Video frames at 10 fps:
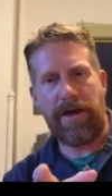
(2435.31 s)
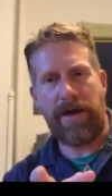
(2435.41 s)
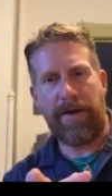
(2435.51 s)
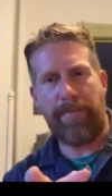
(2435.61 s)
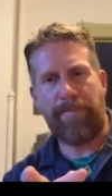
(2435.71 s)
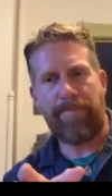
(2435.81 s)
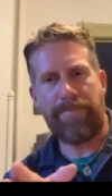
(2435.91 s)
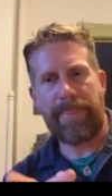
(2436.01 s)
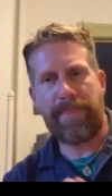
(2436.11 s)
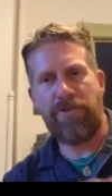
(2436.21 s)
Um,
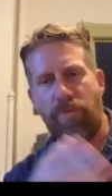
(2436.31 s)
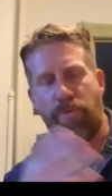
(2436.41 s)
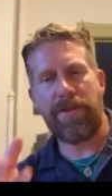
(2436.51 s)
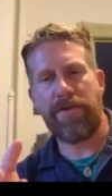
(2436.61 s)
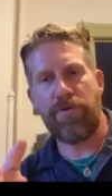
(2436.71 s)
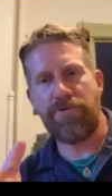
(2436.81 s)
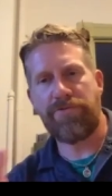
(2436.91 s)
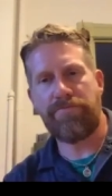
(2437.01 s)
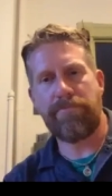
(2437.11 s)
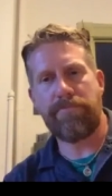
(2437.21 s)
so, what are
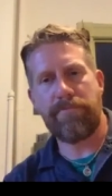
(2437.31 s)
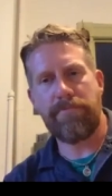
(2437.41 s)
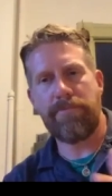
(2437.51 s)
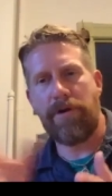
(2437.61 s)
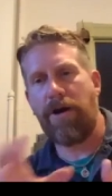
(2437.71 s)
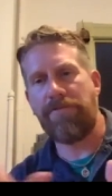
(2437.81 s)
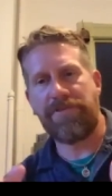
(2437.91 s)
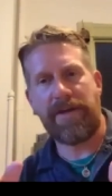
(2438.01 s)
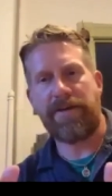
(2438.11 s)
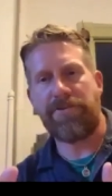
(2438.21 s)
those off
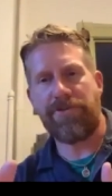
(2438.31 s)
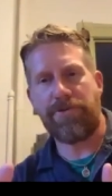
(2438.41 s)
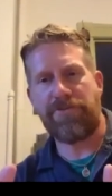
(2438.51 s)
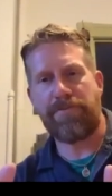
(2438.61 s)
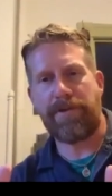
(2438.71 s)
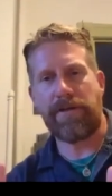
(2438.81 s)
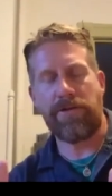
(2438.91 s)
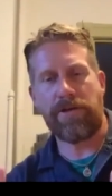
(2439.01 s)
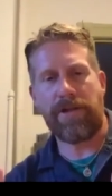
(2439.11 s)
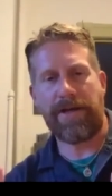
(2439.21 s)
days, so to speak,
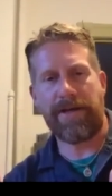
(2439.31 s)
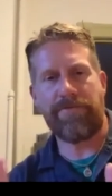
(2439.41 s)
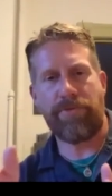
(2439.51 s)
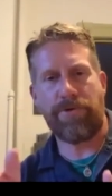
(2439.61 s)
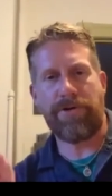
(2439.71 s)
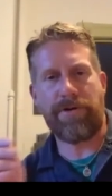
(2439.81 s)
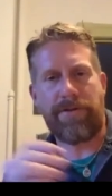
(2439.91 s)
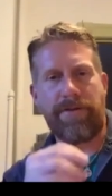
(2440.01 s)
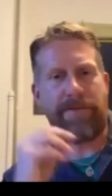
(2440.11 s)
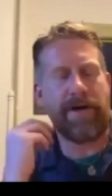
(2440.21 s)
look like for
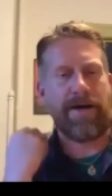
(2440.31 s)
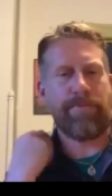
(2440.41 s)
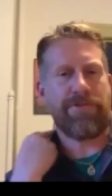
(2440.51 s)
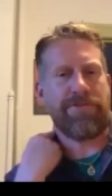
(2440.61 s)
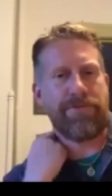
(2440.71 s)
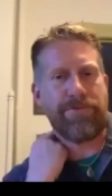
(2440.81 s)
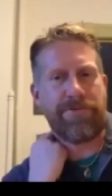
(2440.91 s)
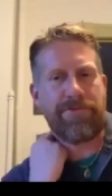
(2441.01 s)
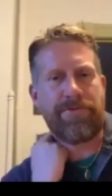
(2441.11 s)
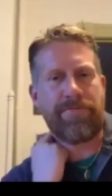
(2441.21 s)
the hybrid
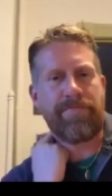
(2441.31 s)
students?